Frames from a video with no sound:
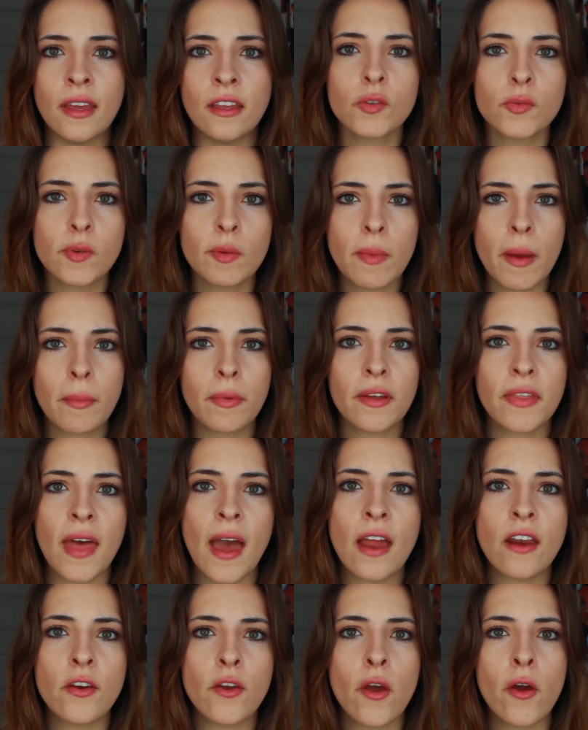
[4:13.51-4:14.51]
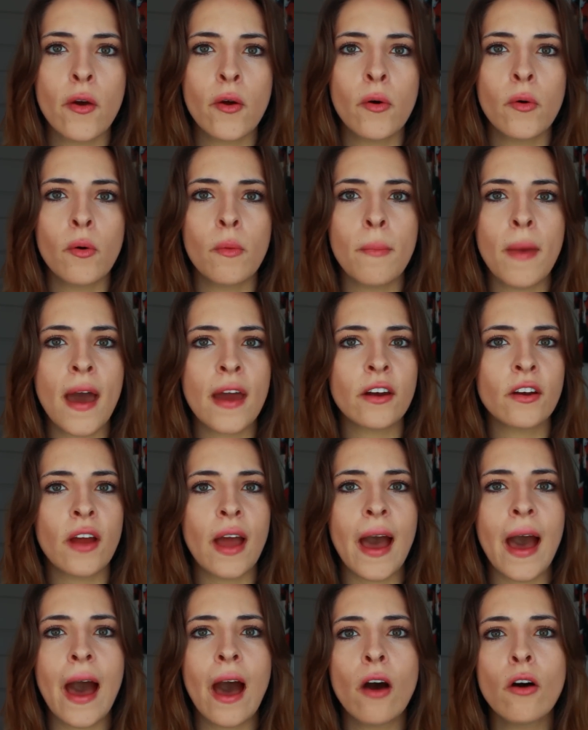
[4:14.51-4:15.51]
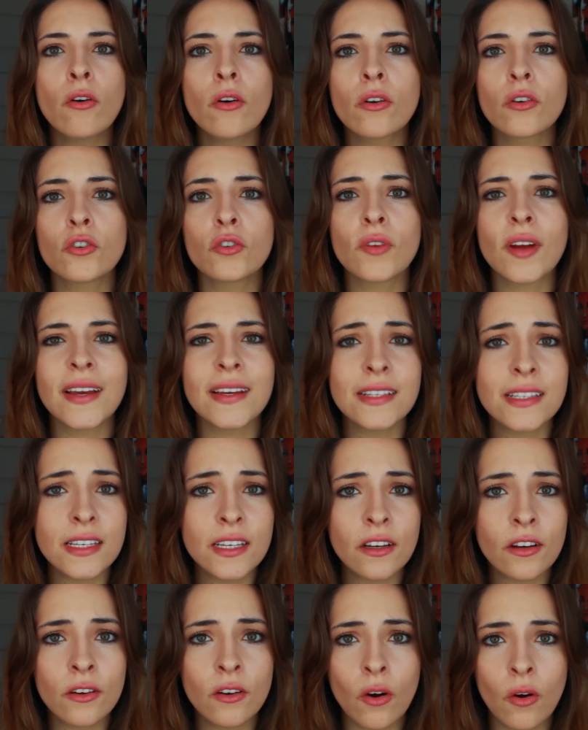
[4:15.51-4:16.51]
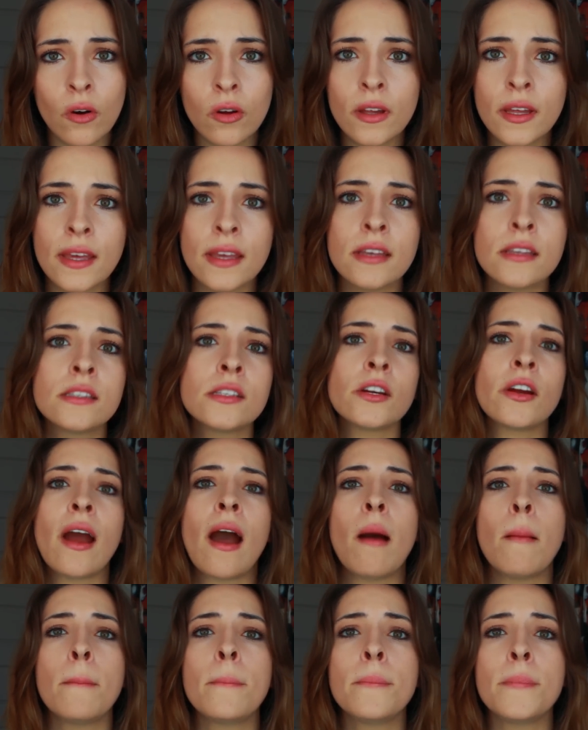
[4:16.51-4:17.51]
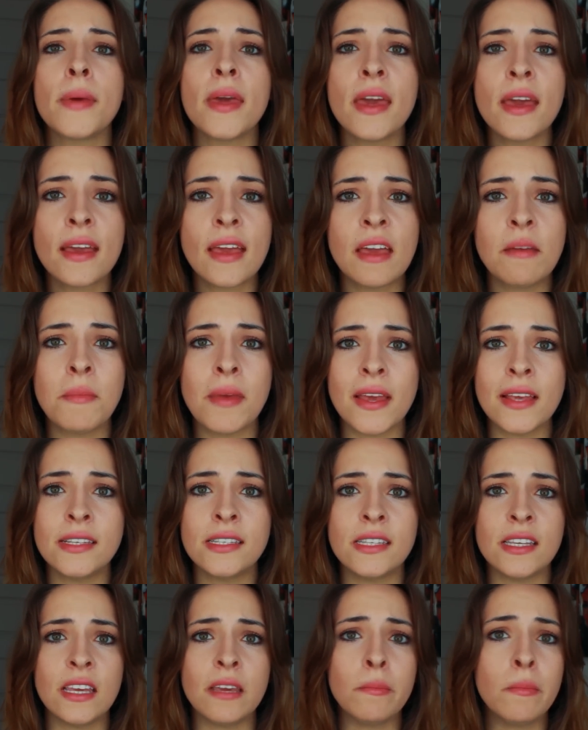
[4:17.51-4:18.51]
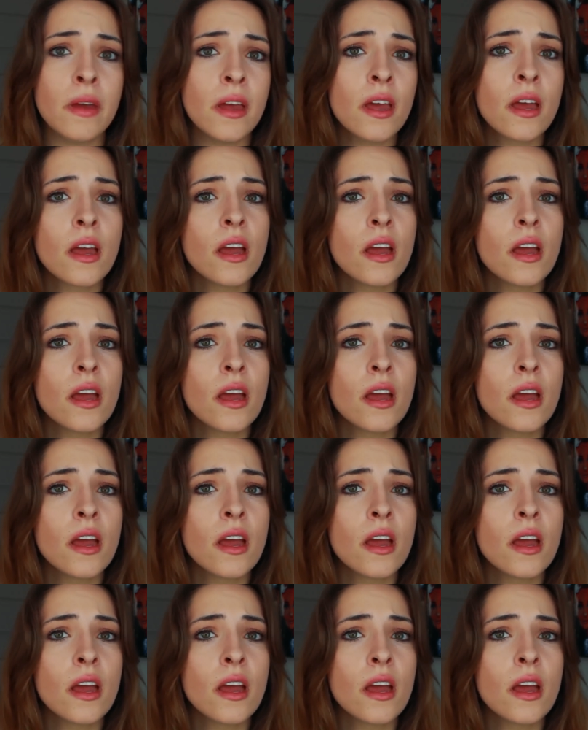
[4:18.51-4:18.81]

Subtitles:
Just remember that no matter how crazy your goal is or how big it may seem,